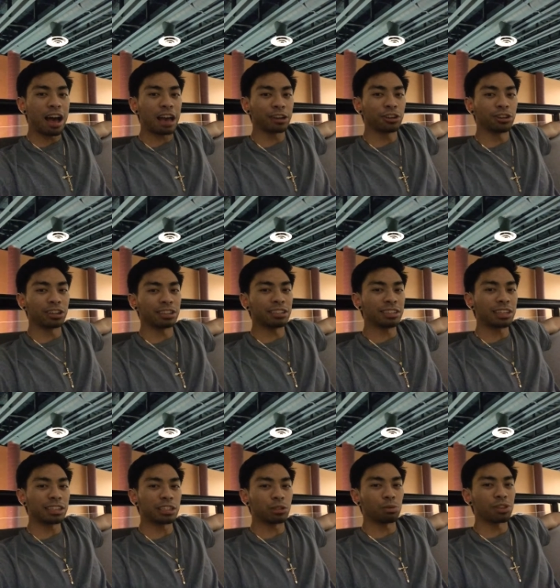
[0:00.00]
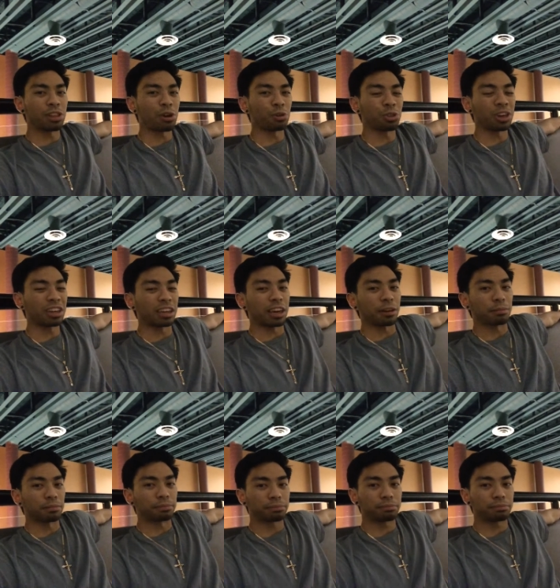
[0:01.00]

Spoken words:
I could exist without thinking.